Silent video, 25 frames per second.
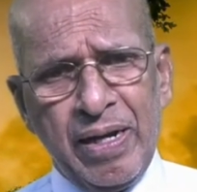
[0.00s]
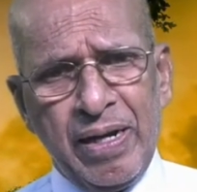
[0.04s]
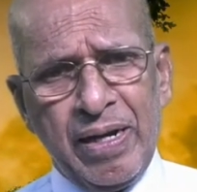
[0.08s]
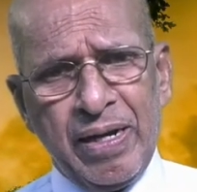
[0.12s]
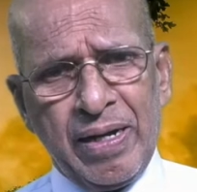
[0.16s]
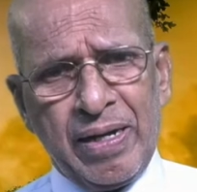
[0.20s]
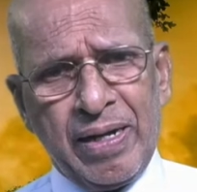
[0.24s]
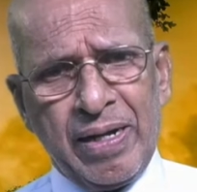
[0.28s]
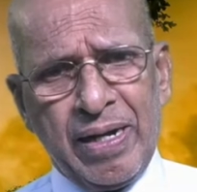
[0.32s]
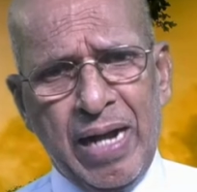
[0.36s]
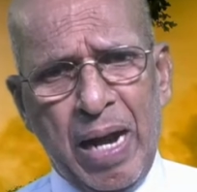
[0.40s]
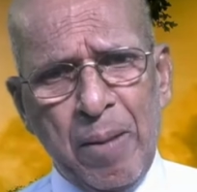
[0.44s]

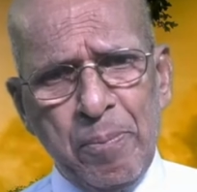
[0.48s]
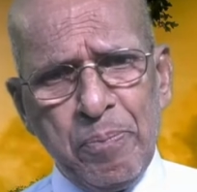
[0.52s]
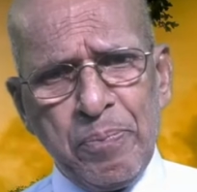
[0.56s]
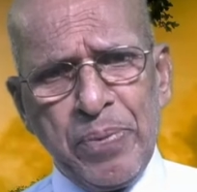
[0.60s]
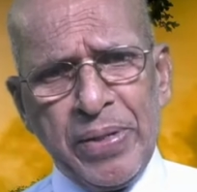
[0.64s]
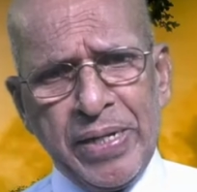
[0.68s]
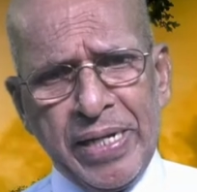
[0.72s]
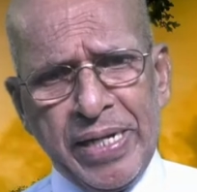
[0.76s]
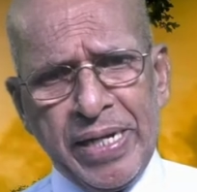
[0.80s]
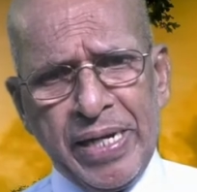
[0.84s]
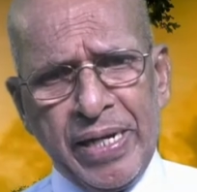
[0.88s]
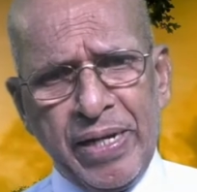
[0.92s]
a
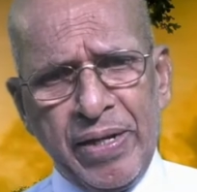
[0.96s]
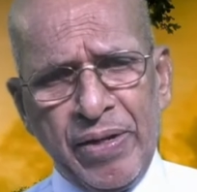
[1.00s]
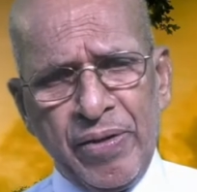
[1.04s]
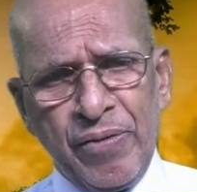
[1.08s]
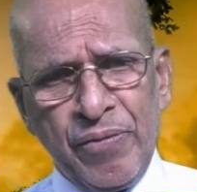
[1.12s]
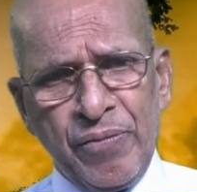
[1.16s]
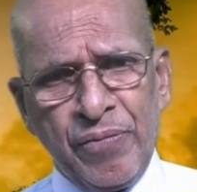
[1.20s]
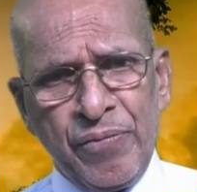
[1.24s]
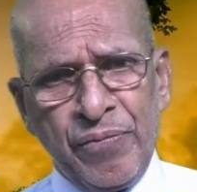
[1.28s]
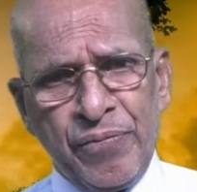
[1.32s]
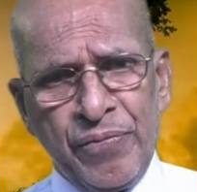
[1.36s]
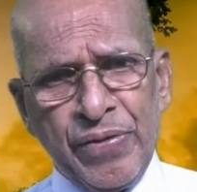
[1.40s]
company
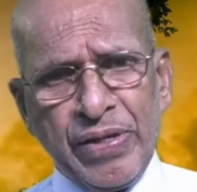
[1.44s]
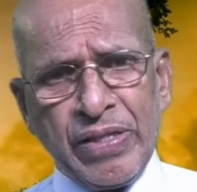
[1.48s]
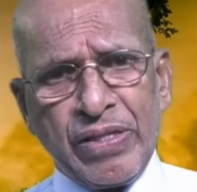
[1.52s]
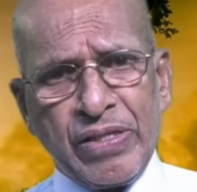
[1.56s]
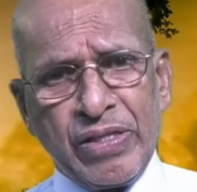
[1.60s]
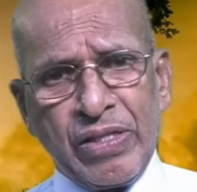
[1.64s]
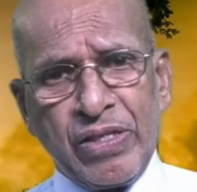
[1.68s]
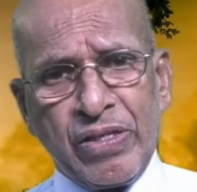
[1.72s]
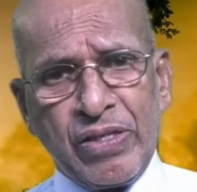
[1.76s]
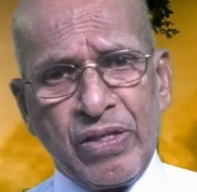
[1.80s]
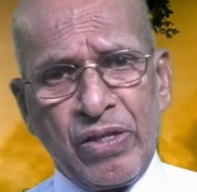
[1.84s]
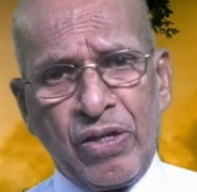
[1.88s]
with
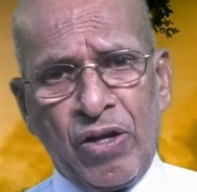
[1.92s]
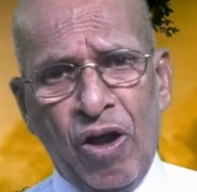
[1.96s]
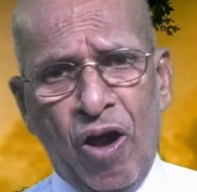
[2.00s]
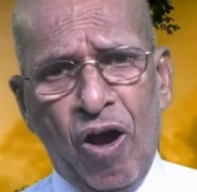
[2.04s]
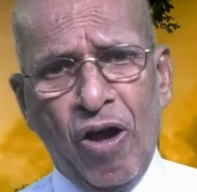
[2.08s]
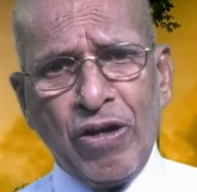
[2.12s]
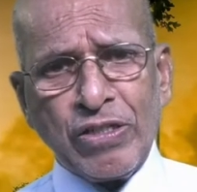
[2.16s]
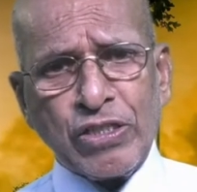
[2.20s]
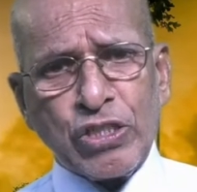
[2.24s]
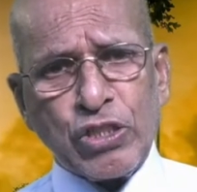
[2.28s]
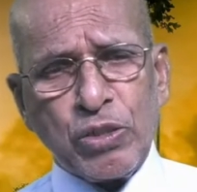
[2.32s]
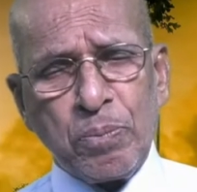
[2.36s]

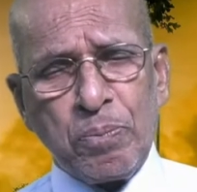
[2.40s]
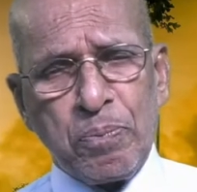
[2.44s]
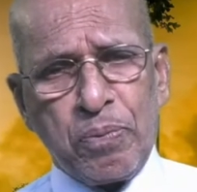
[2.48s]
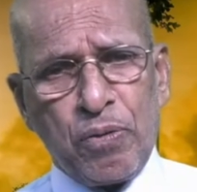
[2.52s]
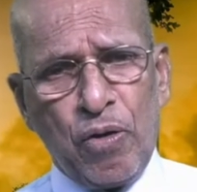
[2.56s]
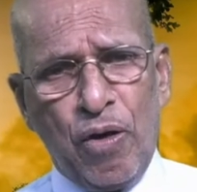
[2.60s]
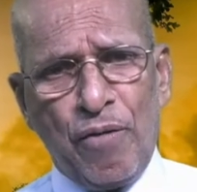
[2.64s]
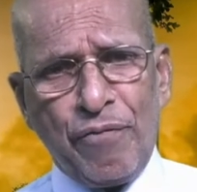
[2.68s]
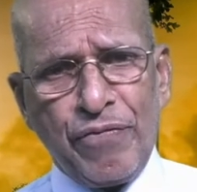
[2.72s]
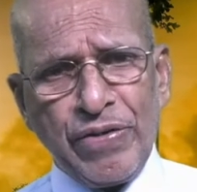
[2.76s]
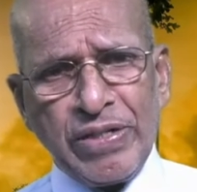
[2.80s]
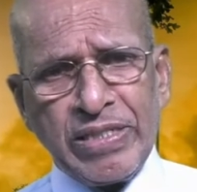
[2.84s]
God's
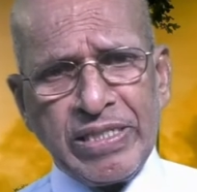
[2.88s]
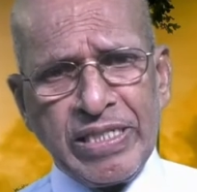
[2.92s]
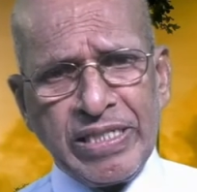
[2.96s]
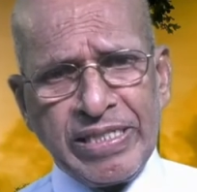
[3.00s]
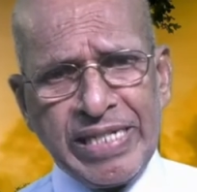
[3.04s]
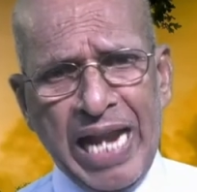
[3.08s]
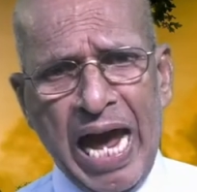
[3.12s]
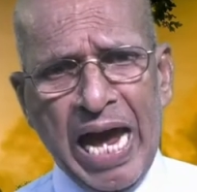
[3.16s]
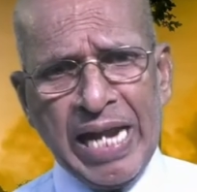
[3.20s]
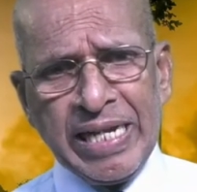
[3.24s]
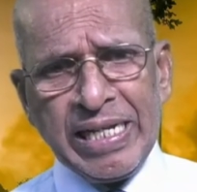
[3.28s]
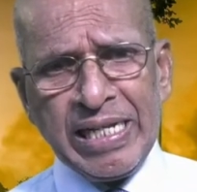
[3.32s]
prophet
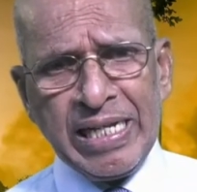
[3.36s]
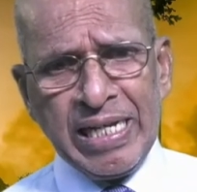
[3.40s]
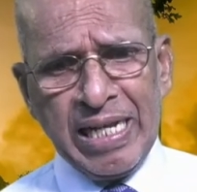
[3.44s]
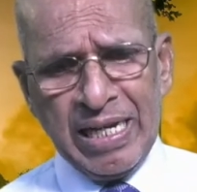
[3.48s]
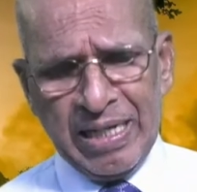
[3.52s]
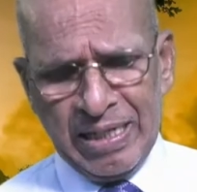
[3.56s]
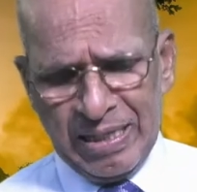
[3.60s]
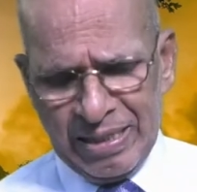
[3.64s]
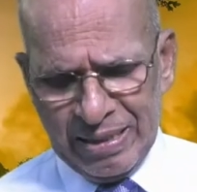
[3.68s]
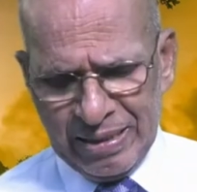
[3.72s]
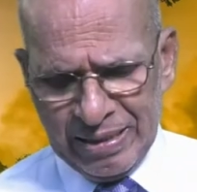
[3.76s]
Daniel.